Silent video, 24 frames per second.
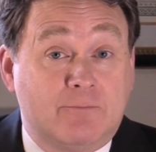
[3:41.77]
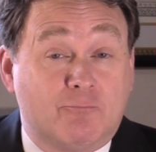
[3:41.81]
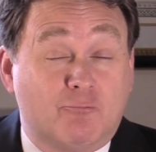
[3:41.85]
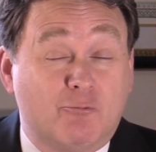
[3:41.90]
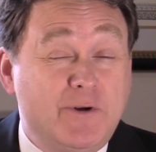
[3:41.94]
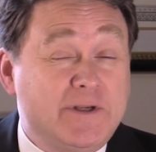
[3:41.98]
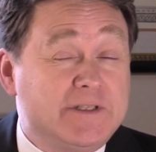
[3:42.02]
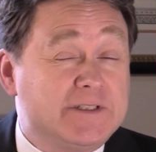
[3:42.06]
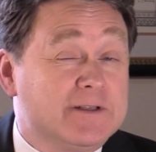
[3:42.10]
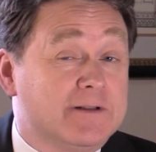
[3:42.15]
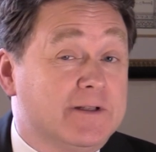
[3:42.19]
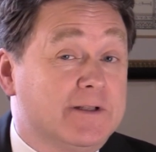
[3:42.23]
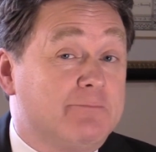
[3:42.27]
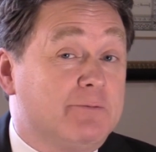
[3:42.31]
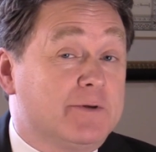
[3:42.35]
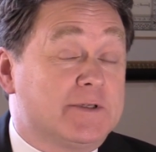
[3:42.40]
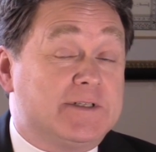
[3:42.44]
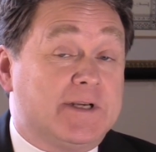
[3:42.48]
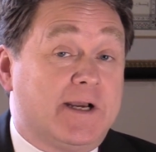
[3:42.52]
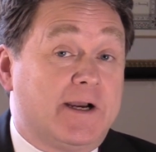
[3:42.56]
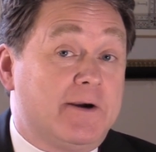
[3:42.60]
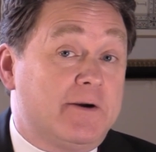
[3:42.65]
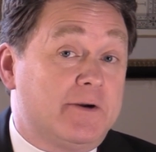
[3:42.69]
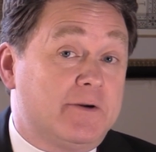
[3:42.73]
recently
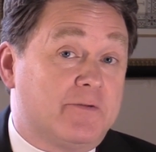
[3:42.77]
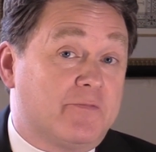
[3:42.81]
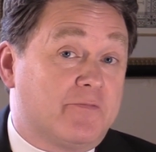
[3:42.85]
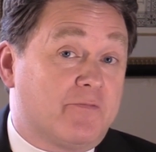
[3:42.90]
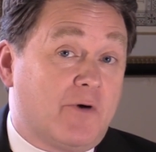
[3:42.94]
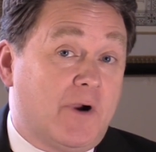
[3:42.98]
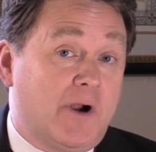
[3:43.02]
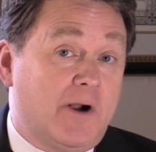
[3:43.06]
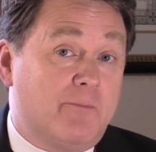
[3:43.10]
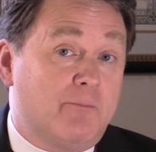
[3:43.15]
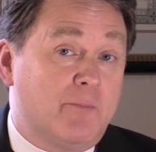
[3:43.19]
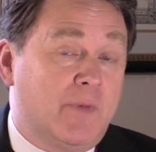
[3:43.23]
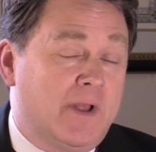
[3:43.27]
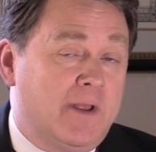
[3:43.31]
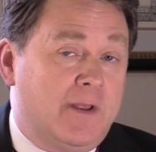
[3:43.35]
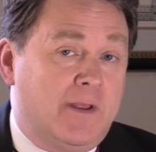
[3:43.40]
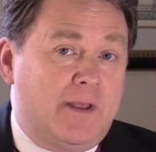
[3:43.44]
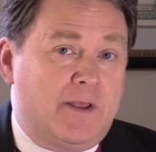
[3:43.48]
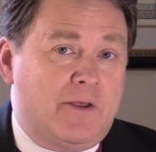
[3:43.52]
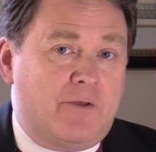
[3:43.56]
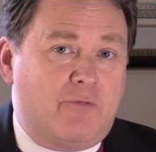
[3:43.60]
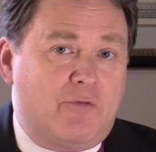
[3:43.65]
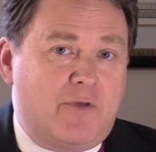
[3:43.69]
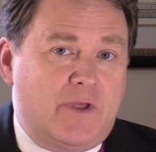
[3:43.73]
retired from
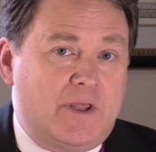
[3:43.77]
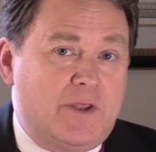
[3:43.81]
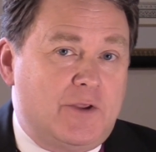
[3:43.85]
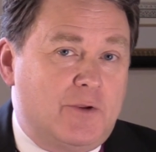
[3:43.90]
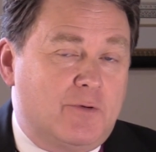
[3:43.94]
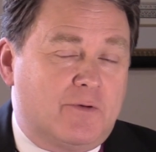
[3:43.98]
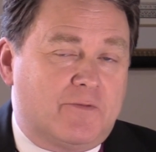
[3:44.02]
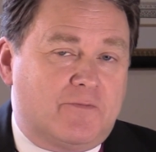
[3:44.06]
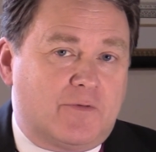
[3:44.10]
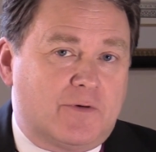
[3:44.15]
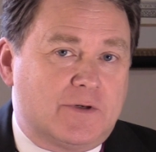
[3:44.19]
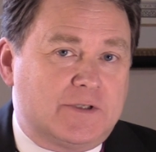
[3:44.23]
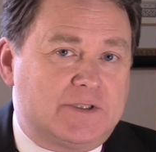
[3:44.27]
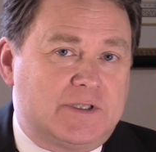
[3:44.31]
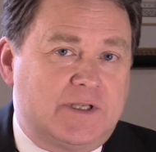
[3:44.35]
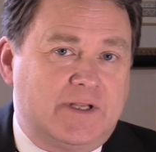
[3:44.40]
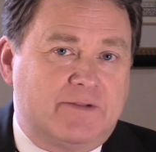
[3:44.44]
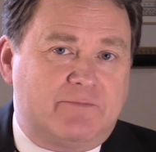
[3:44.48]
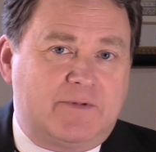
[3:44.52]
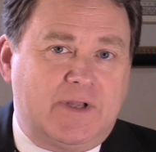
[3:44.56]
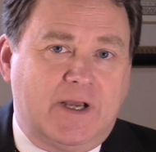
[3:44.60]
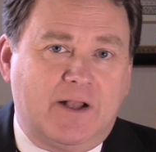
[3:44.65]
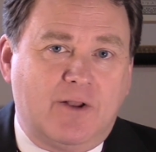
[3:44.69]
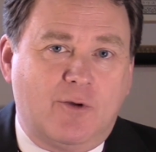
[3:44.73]
the University
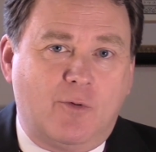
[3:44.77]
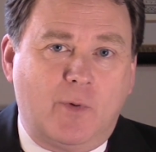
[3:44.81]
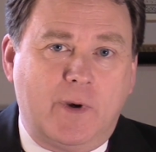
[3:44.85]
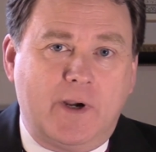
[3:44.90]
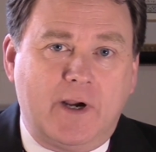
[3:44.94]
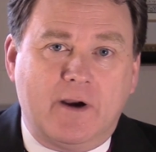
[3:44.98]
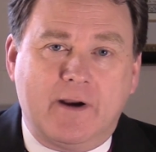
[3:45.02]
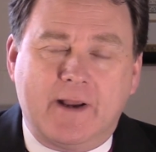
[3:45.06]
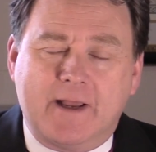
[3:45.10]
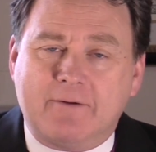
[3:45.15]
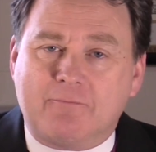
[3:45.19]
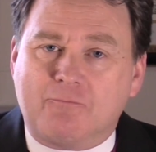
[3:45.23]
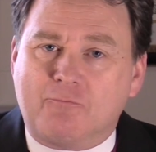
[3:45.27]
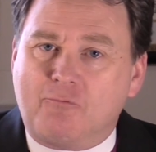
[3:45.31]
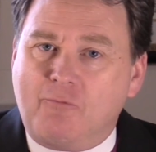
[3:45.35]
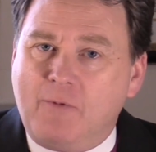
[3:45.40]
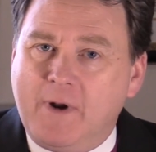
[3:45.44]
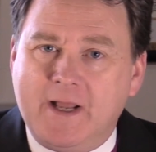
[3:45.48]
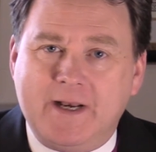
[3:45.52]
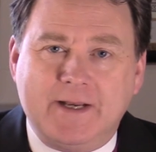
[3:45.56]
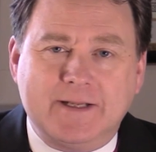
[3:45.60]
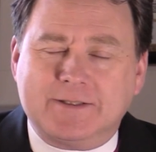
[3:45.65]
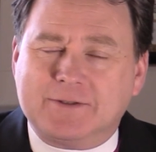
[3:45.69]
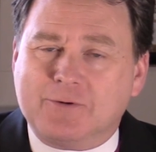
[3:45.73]
of Delaware and
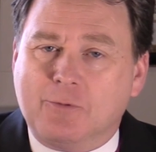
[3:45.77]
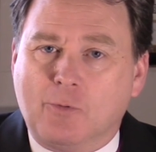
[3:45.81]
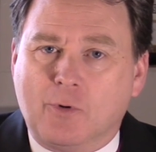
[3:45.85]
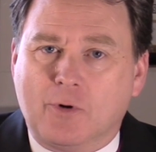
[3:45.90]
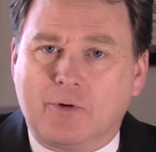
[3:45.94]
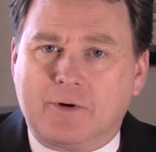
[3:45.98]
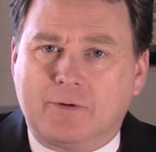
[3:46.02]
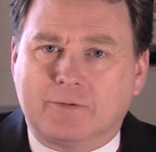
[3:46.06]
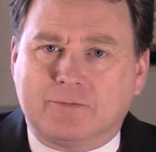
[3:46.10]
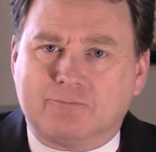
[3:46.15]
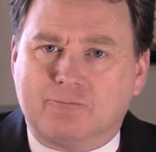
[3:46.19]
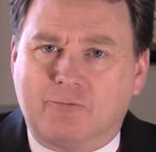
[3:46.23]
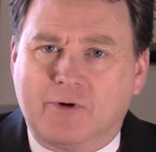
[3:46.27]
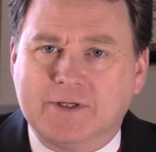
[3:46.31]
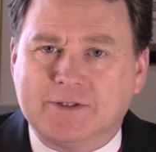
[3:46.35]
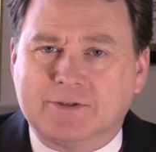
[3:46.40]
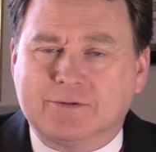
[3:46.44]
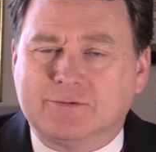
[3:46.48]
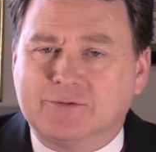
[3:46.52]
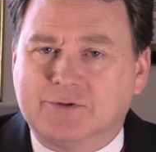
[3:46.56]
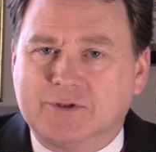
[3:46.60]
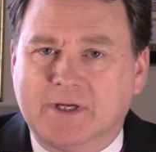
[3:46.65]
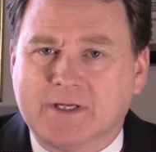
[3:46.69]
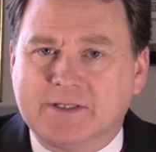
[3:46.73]
ready to work on
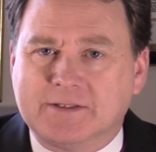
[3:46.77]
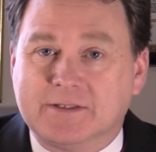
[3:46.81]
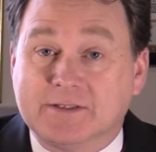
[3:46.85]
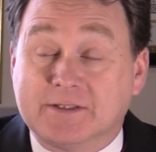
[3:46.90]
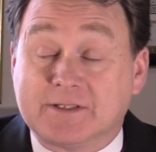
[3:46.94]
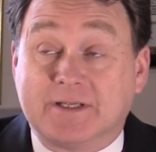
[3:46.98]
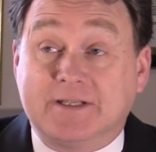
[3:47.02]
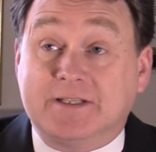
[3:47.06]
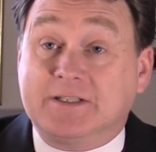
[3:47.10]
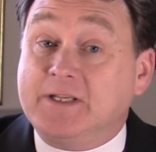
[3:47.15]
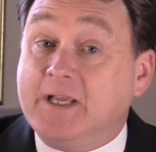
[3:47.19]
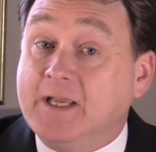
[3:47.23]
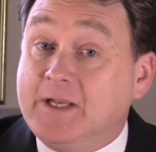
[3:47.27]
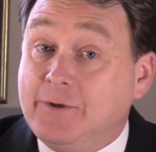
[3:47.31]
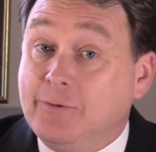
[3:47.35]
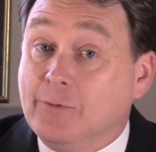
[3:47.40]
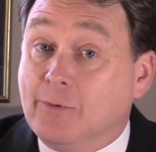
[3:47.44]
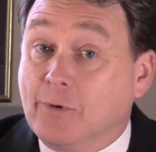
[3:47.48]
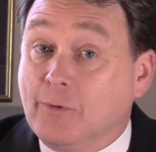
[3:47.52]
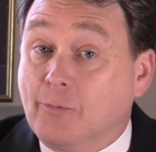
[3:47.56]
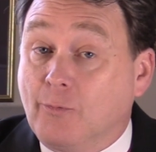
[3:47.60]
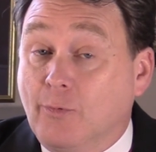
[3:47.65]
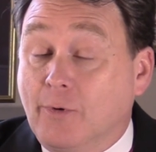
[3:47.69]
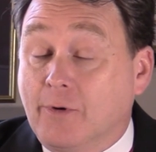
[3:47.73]
racial justice,
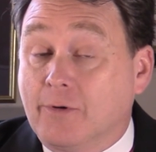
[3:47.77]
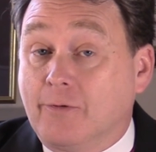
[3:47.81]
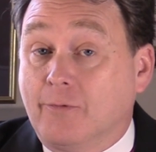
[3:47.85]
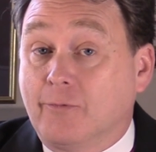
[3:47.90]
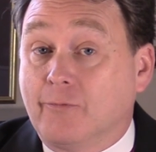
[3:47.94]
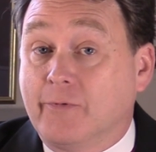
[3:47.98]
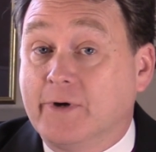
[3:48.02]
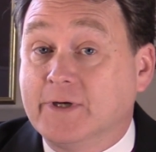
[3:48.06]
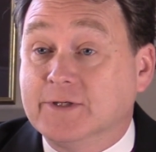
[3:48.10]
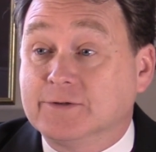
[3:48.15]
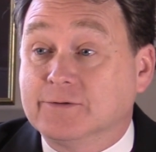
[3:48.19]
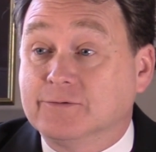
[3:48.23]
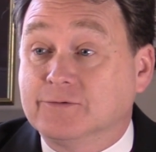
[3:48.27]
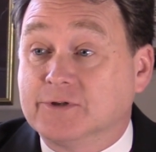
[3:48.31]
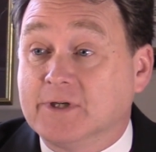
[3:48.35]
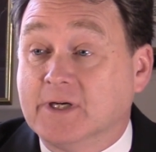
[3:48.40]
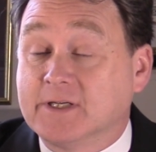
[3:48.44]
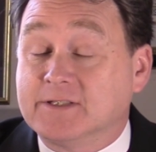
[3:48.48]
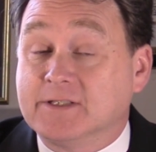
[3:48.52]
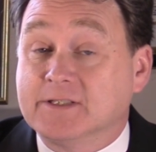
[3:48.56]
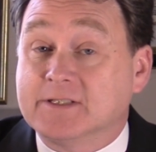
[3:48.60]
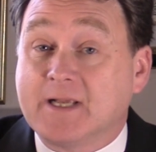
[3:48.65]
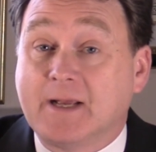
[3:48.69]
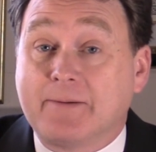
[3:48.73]
continue her work on racial
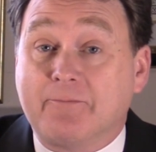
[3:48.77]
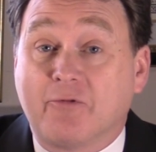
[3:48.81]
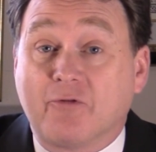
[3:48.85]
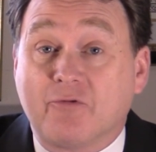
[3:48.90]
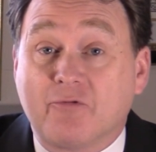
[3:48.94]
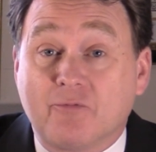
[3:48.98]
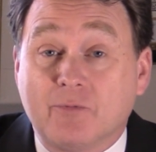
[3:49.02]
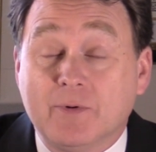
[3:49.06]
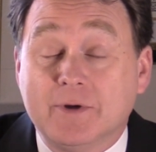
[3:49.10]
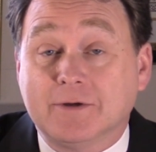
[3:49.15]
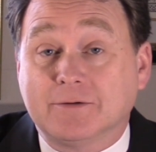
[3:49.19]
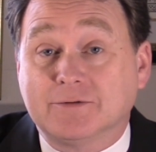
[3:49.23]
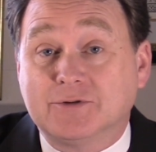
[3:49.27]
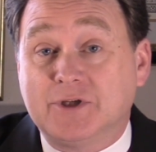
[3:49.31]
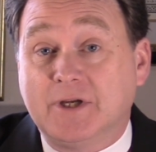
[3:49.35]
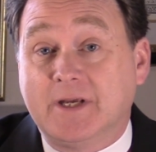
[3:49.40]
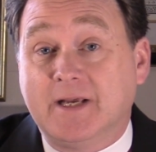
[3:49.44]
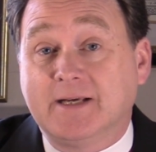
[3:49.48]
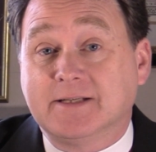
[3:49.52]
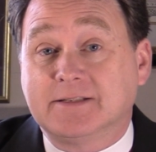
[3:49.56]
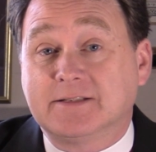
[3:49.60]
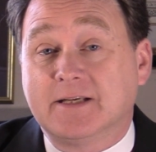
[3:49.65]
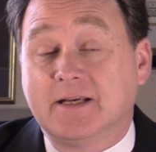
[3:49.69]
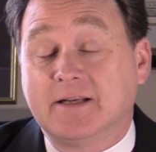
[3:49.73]
justice. I'm thrilled she
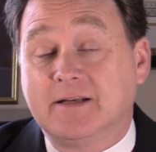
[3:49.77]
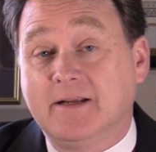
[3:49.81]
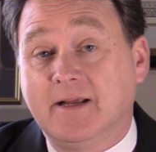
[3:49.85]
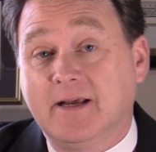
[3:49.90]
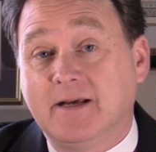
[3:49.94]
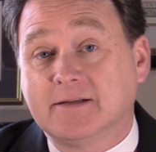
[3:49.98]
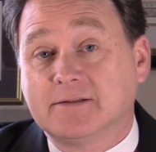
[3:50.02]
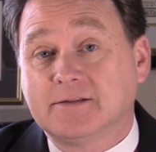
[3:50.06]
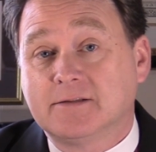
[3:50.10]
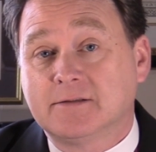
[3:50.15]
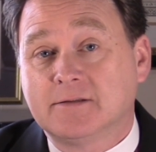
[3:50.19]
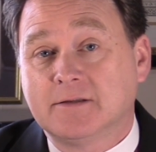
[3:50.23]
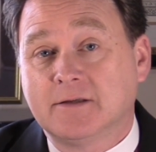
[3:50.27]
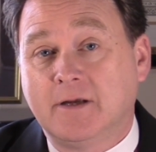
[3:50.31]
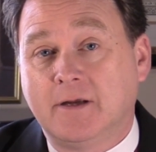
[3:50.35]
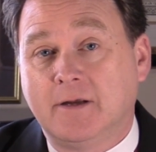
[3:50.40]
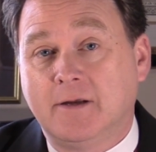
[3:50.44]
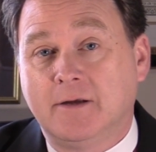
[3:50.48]
has said yes